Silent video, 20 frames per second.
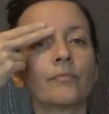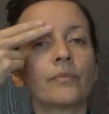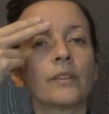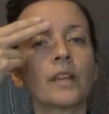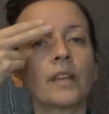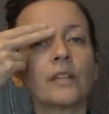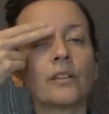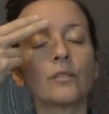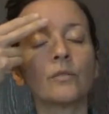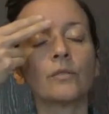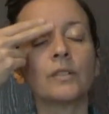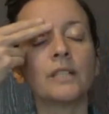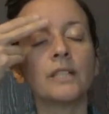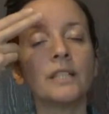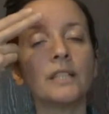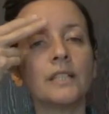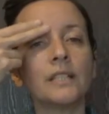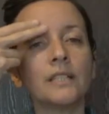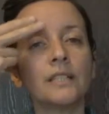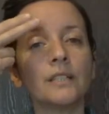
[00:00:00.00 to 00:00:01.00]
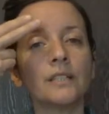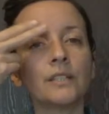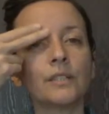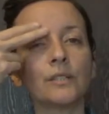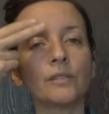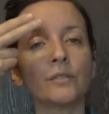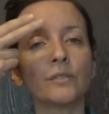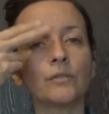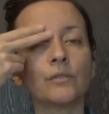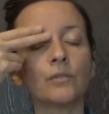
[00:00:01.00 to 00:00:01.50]
I don't need
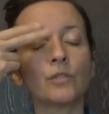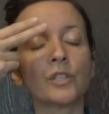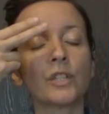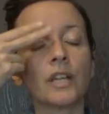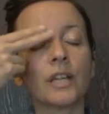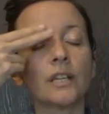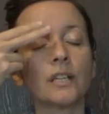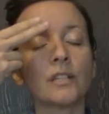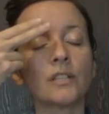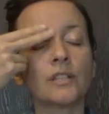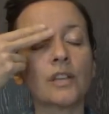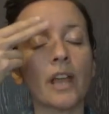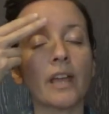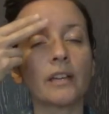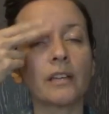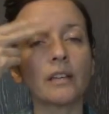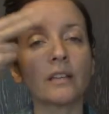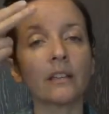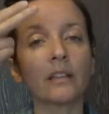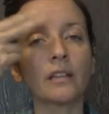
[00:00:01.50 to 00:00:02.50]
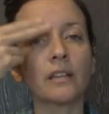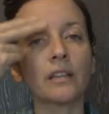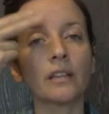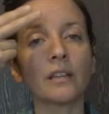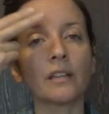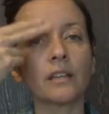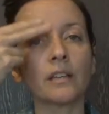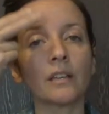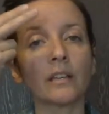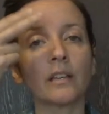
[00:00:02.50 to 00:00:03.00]
to change
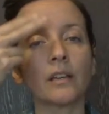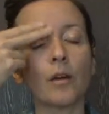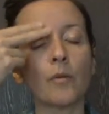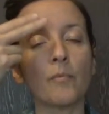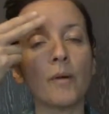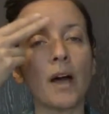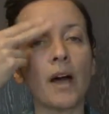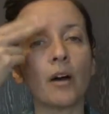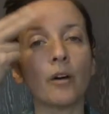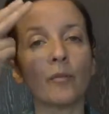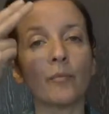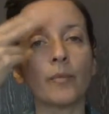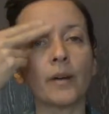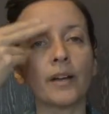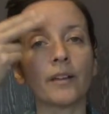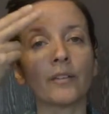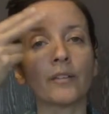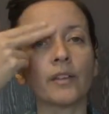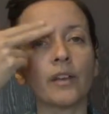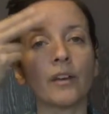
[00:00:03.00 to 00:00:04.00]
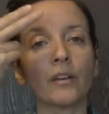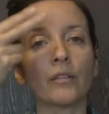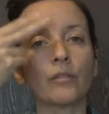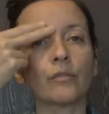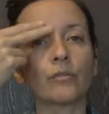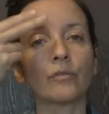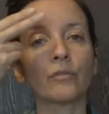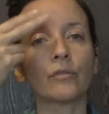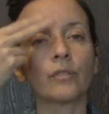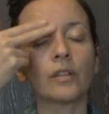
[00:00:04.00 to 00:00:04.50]
anything about myself
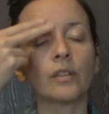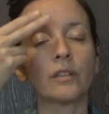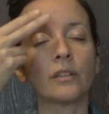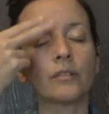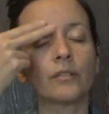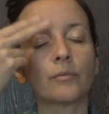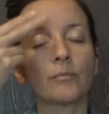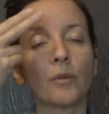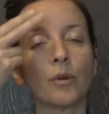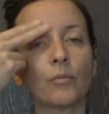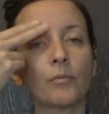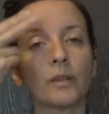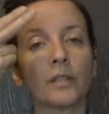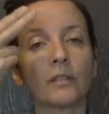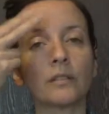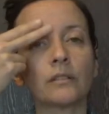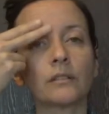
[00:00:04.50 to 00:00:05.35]
in this moment.